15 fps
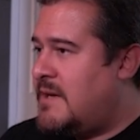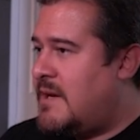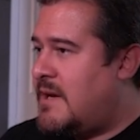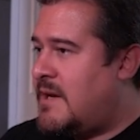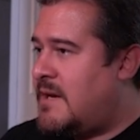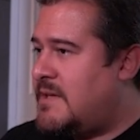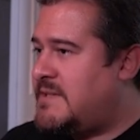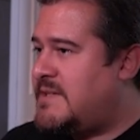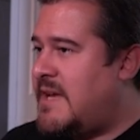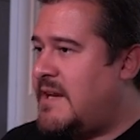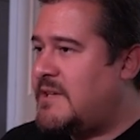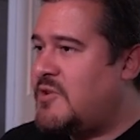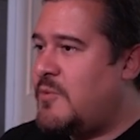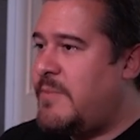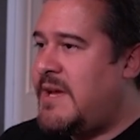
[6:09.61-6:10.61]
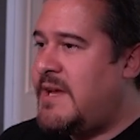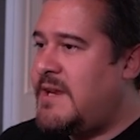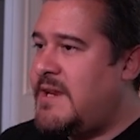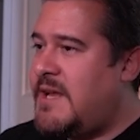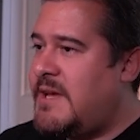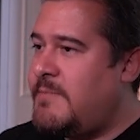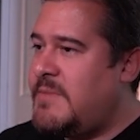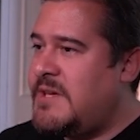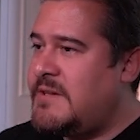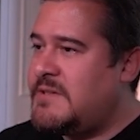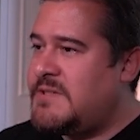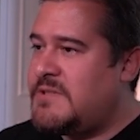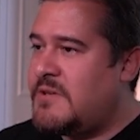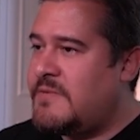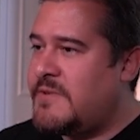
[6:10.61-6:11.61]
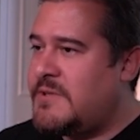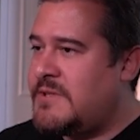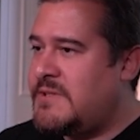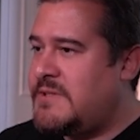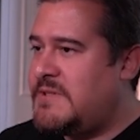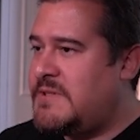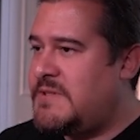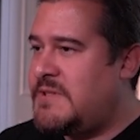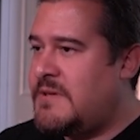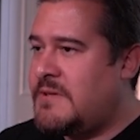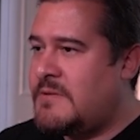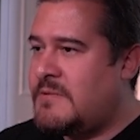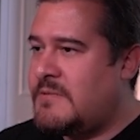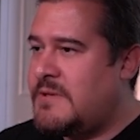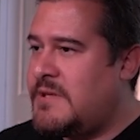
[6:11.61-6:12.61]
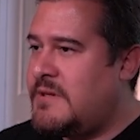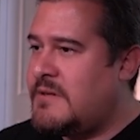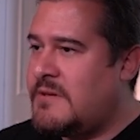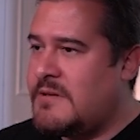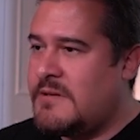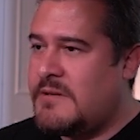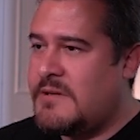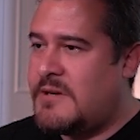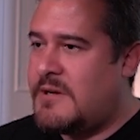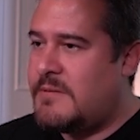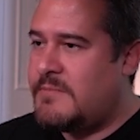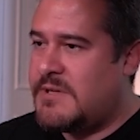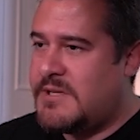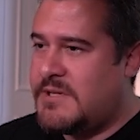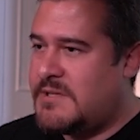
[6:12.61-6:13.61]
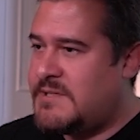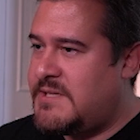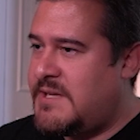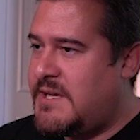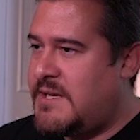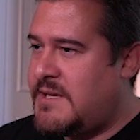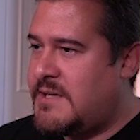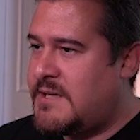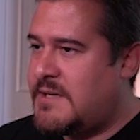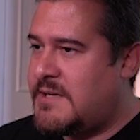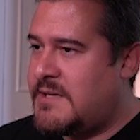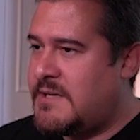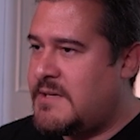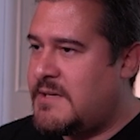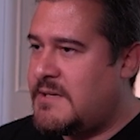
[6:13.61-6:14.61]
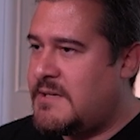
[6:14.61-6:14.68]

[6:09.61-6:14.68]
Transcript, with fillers: Uh, static domain naming servers, so here I'm gonna take,